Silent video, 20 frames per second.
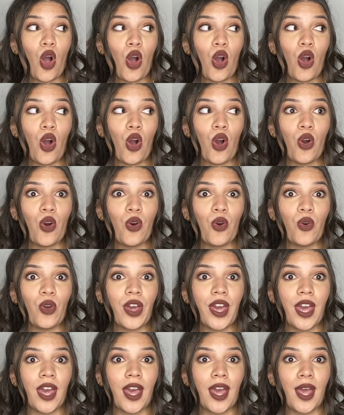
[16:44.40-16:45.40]

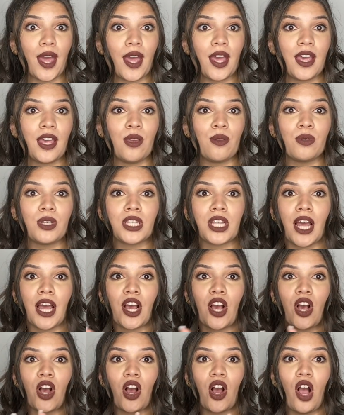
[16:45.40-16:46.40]
okay. He was
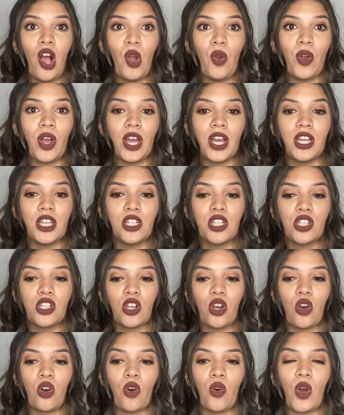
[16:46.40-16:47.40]
like, all right,
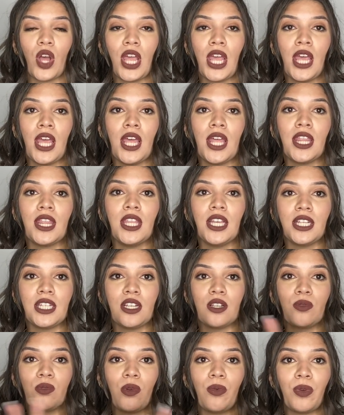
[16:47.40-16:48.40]
so this
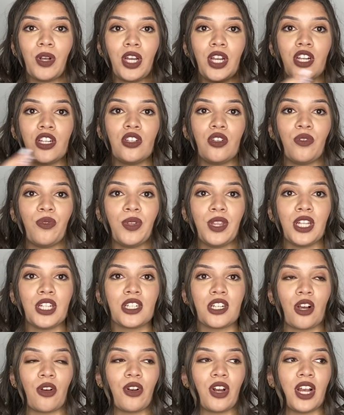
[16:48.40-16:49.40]
is what we're gonna do with the
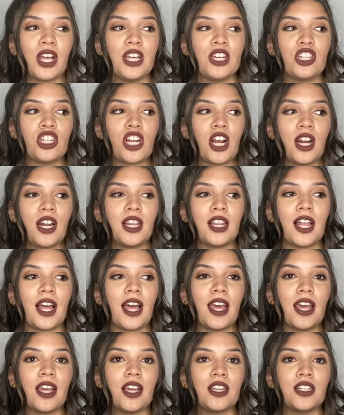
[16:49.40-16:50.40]
toner. He's trying to
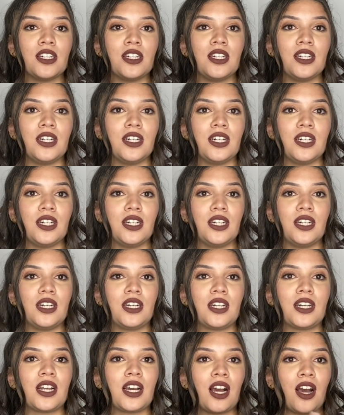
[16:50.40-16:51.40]
like
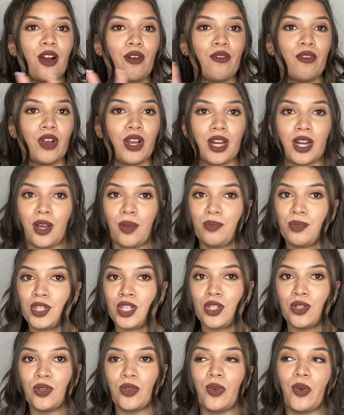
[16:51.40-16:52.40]
cover it up
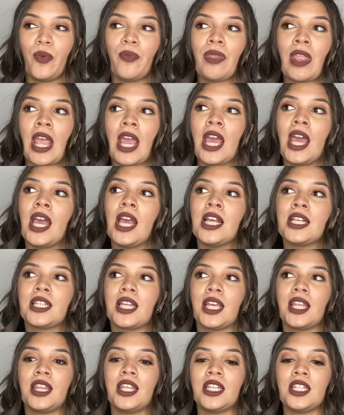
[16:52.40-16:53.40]
too. He's
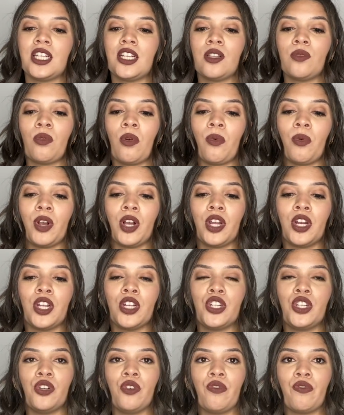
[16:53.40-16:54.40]
like, this is what we're
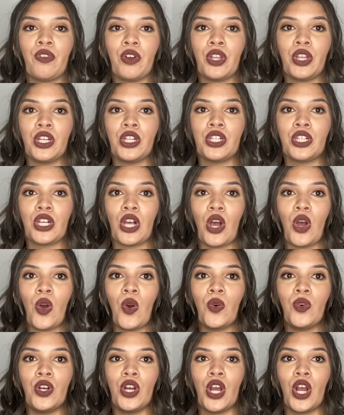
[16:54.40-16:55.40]
gonna do for the
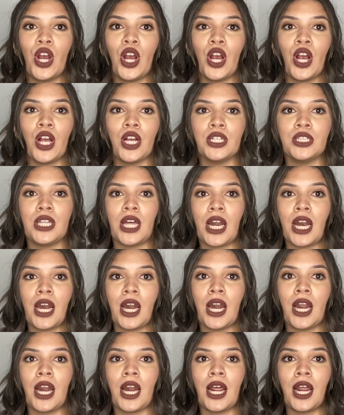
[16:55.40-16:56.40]
toner, da da
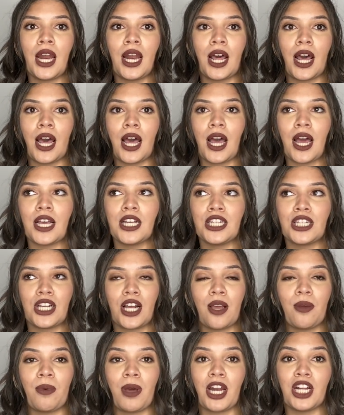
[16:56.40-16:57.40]
da da. He's
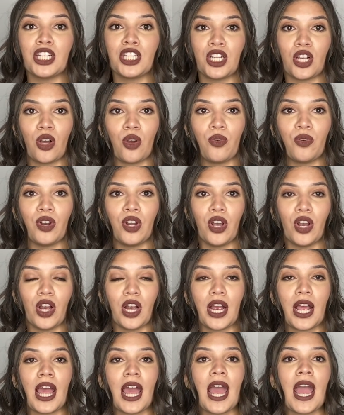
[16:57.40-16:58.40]
talking about a toner,